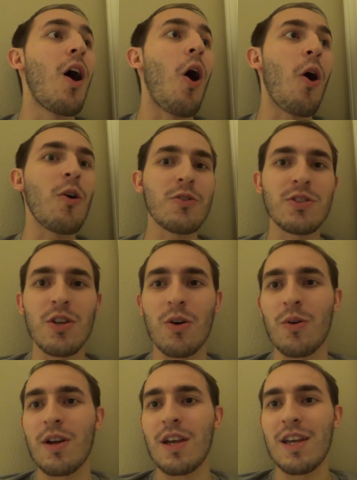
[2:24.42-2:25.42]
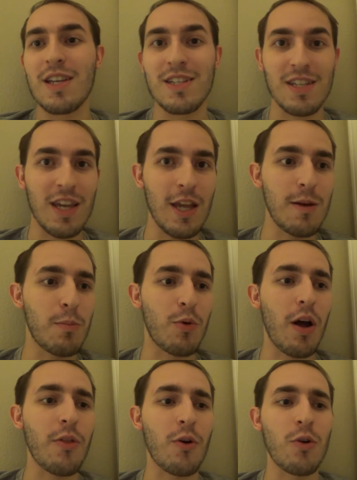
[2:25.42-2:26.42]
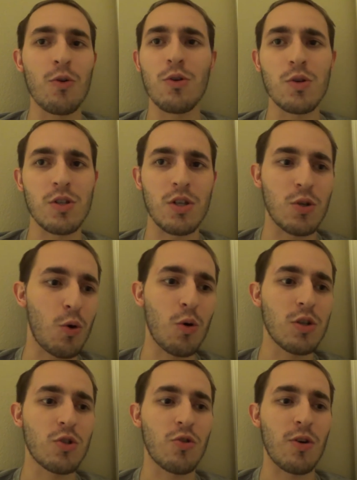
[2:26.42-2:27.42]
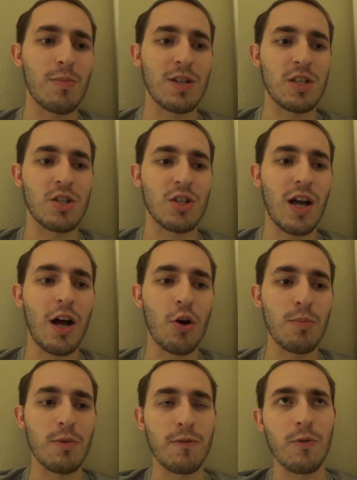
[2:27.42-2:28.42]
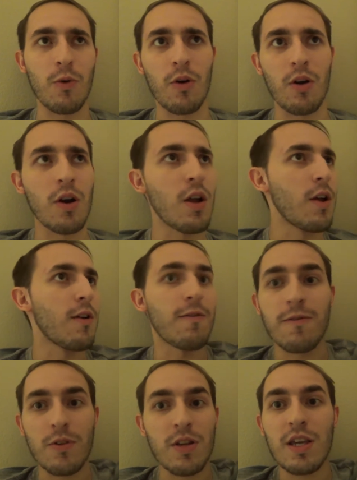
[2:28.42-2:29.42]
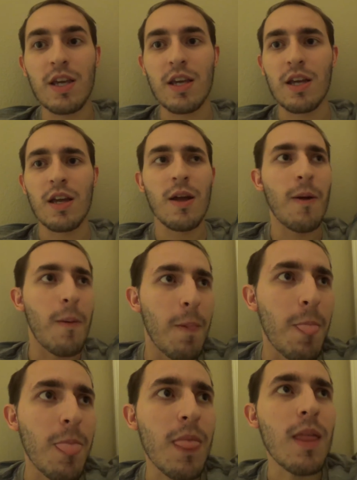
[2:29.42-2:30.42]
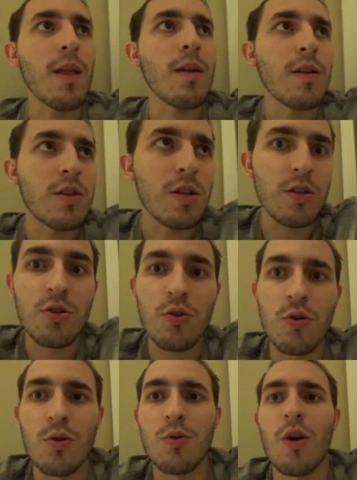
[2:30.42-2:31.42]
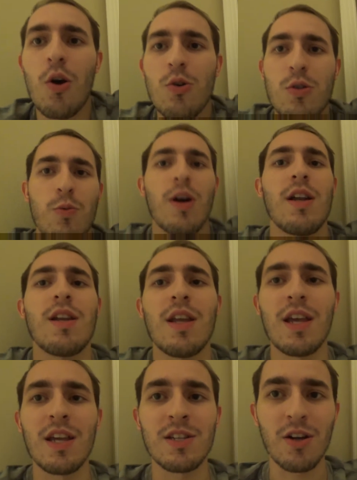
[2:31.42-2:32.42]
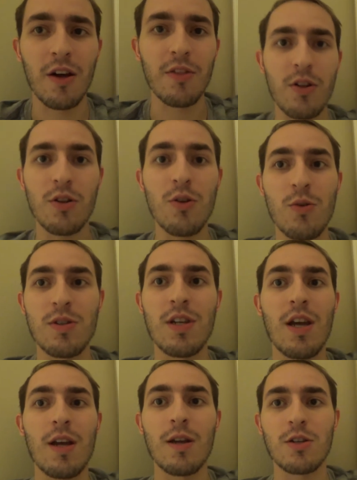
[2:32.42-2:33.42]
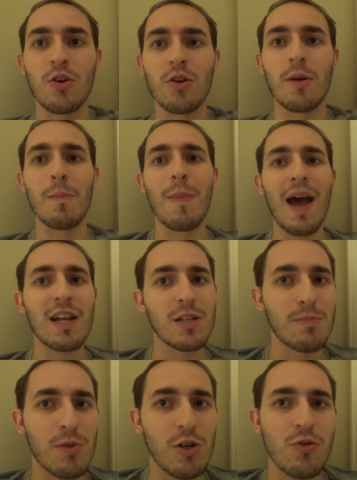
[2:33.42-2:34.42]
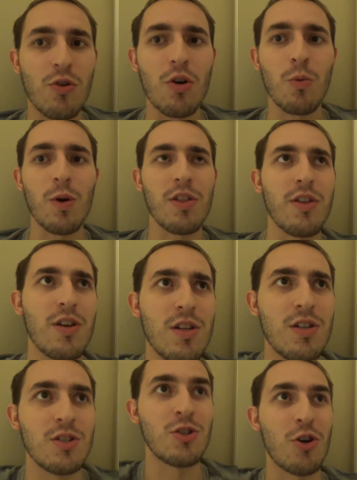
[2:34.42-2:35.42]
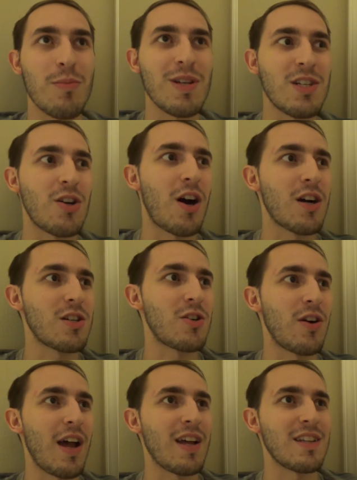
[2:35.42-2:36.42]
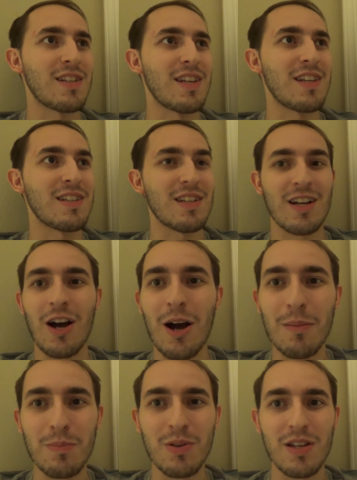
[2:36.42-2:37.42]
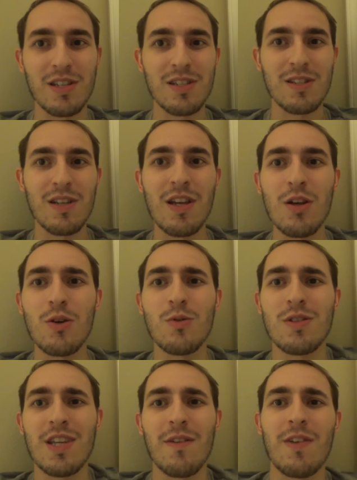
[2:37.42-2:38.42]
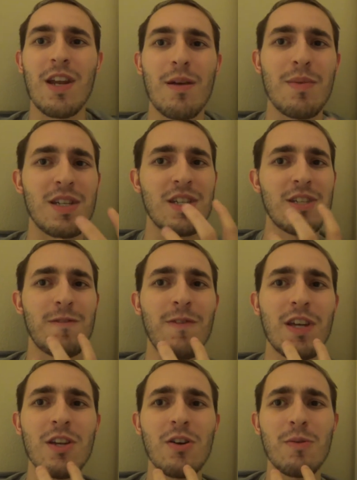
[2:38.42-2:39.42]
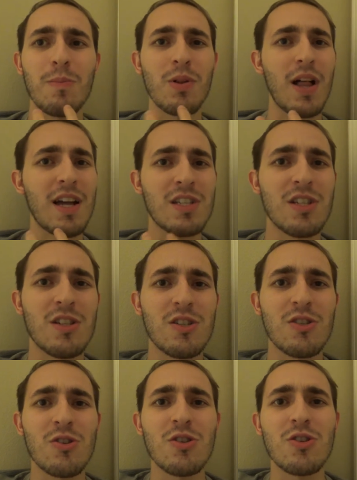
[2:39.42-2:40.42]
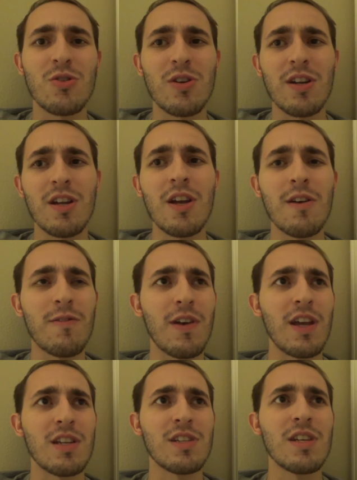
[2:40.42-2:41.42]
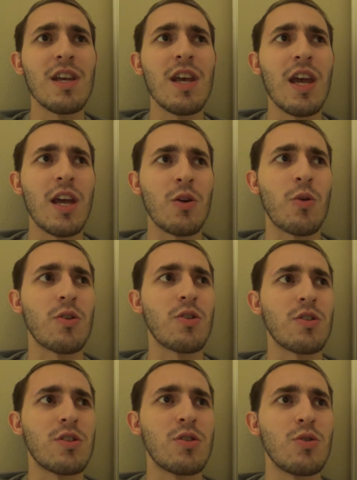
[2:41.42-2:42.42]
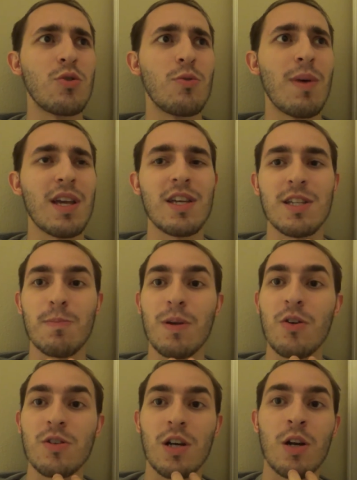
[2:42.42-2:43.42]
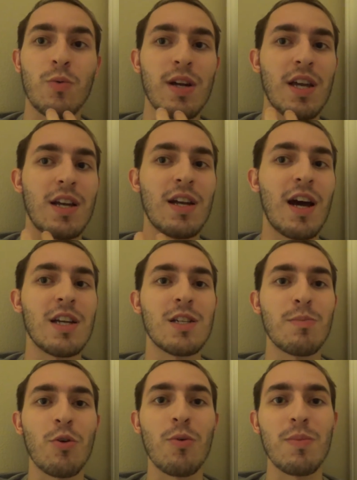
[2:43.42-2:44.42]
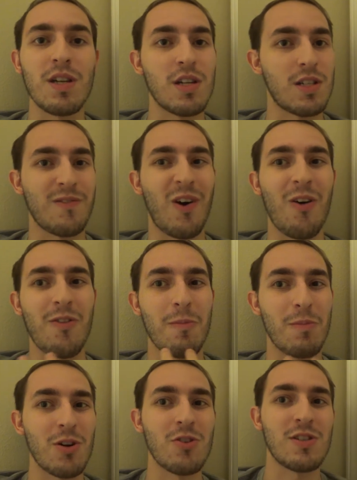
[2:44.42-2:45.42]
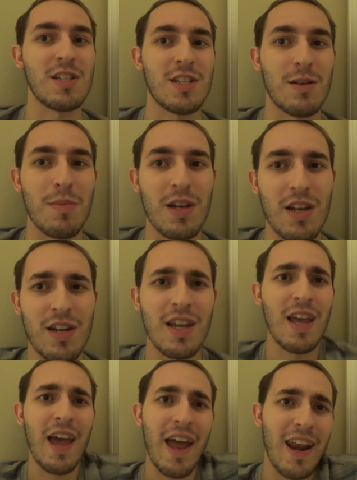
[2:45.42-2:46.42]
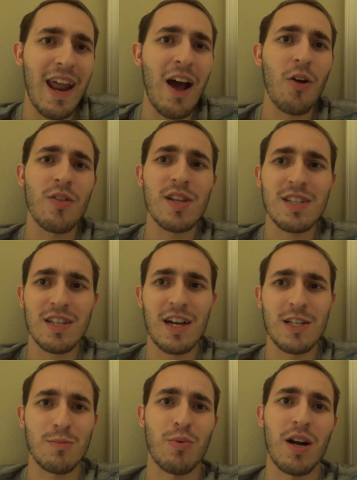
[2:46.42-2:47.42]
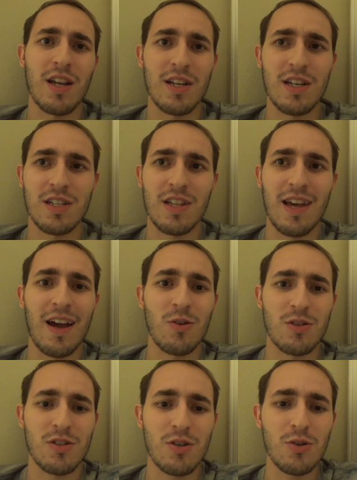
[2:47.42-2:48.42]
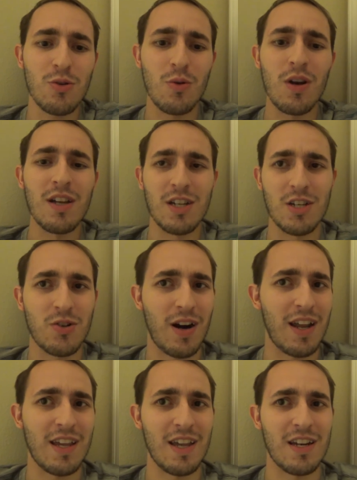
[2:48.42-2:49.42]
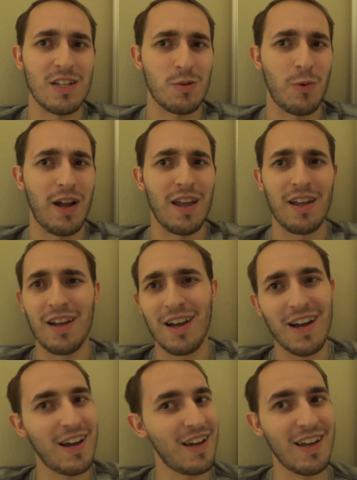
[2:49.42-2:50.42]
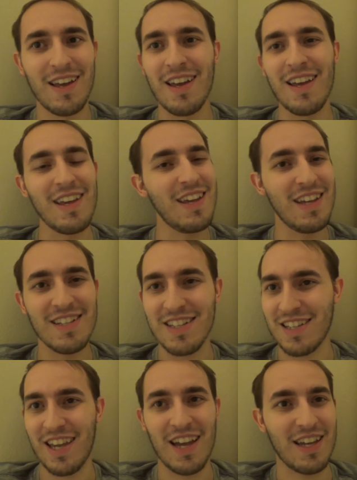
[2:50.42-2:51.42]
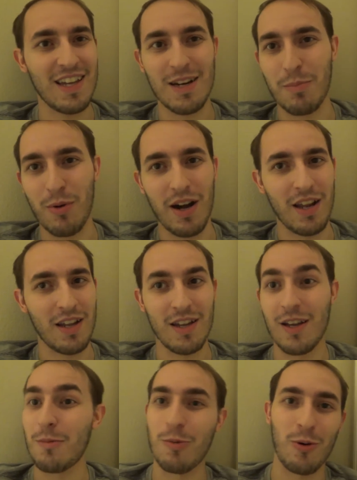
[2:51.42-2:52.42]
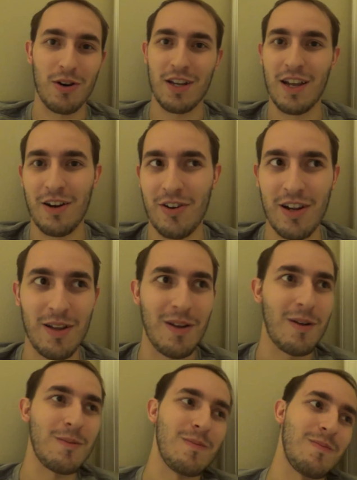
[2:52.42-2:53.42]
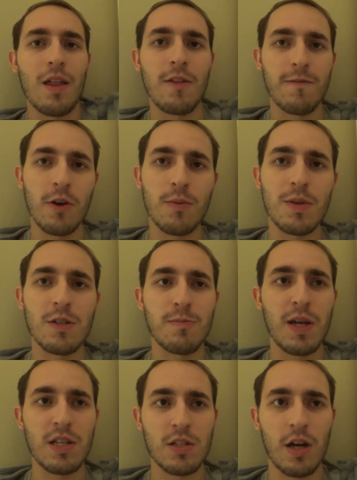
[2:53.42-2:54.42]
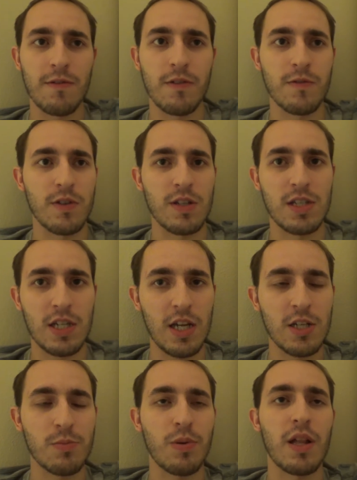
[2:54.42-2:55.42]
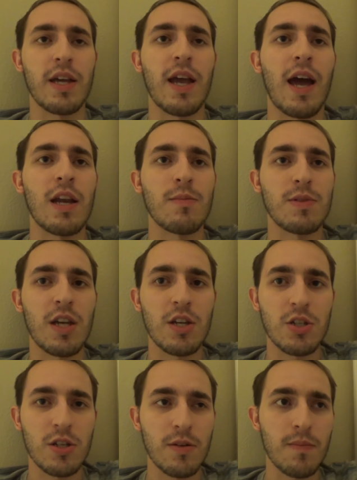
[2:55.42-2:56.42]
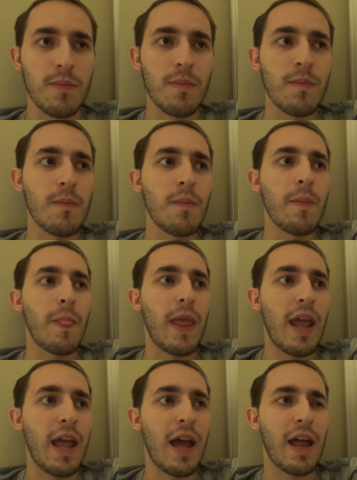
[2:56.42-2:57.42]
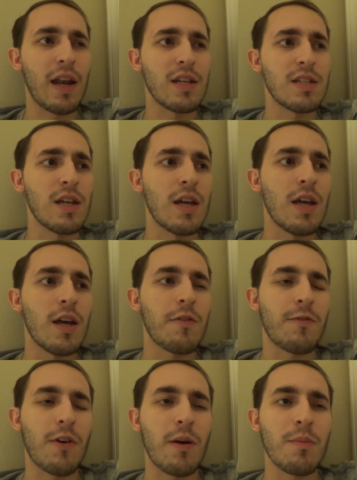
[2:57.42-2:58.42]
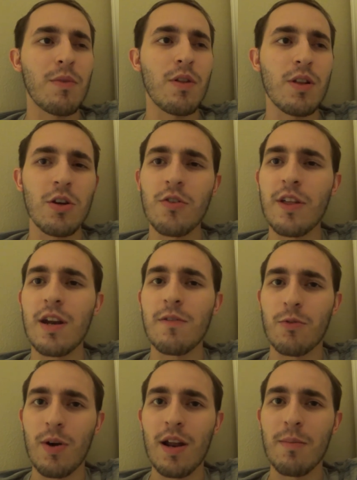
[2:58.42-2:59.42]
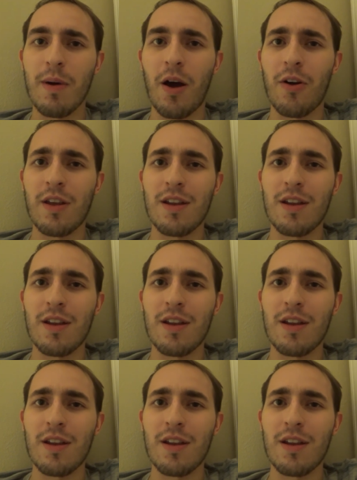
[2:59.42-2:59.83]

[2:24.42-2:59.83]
Also, his kid brother, who used to torture him as a child before fleeing to do who knows what, is on the loose, turned a mass murderer with a German doctor as his accomplice, who's given him a disfigured plastic surgery face in order to make his appearance unrecognizable because of all the murders he's committed. And now this guy's breaking into the house too to try and get his way. He just can't get a break. Poor Cary. The film is based off of a stage play adaptation, and from the little that I've read about